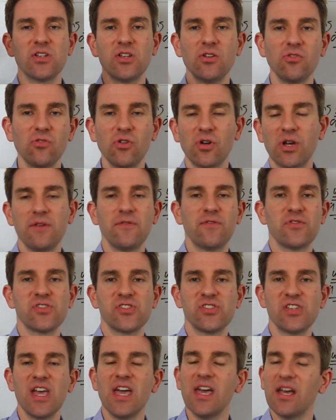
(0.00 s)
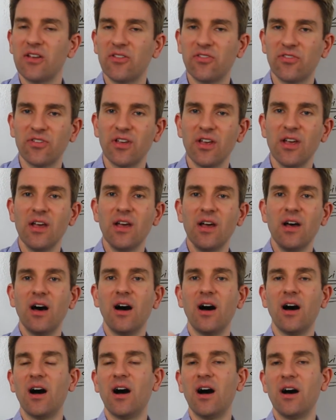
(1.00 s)
and you're looking for six
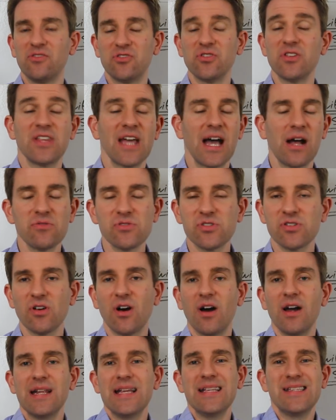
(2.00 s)
uh, to the downside.